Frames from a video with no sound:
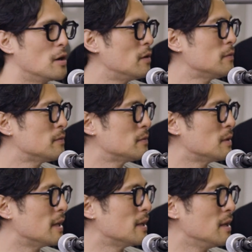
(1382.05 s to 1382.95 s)
off
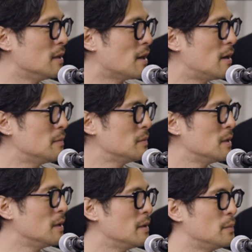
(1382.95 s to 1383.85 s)
like e-com
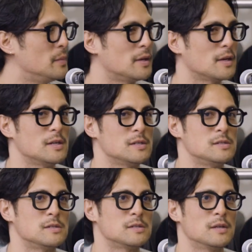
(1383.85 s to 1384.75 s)

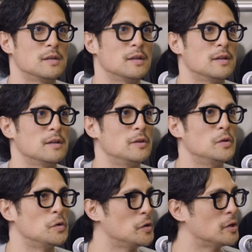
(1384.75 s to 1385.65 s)
because, you
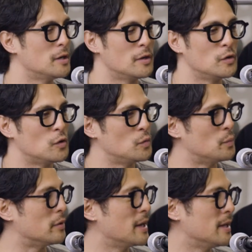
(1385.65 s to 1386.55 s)
know, you're an unknown
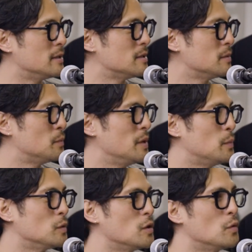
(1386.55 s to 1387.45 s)
brand.
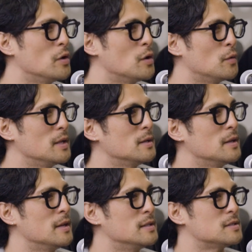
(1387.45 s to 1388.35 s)
People don't know it.
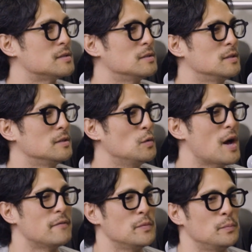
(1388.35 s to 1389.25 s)
You
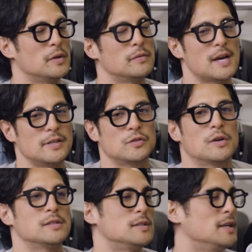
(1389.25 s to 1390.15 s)
haven't built that
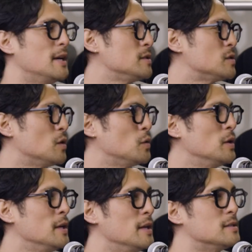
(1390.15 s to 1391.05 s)
trust yet. So
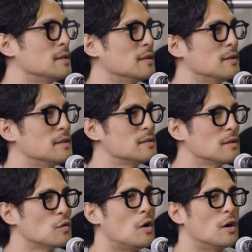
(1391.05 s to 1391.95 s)
it's a
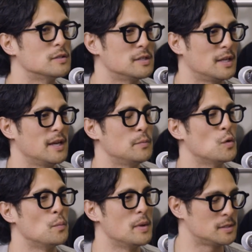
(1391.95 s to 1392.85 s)
little hard to gain
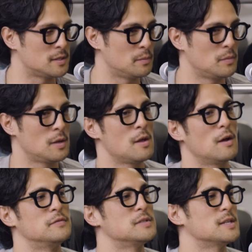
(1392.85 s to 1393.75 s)
momentum
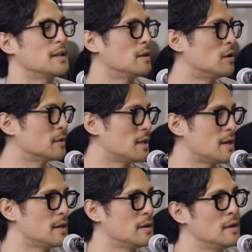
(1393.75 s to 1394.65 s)
of selling
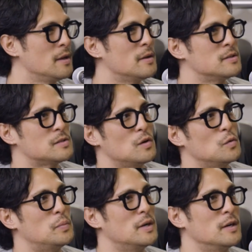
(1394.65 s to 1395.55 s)
online.
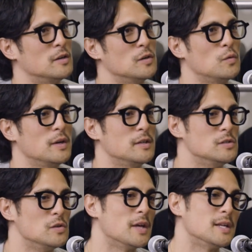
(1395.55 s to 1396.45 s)
So, but a good way to
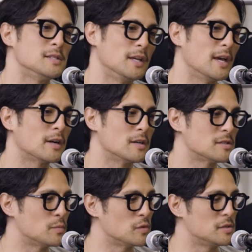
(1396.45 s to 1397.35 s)
do that to get
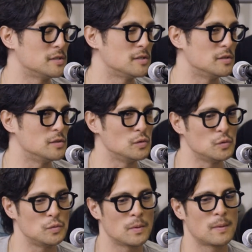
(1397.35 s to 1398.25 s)
customers is to
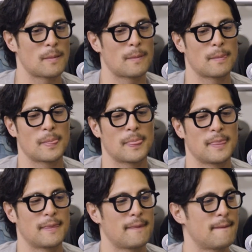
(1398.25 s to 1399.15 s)
do
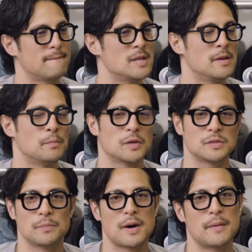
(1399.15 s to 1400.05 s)

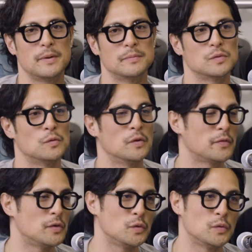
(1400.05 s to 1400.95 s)
in-person pop-ups, or
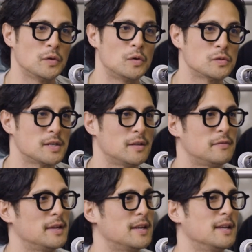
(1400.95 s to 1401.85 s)
if you're doing wholesale,
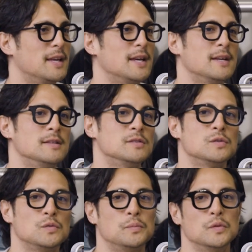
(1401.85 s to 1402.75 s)
if it can get
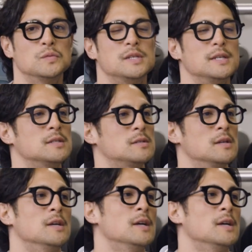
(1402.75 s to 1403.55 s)
into boutiques,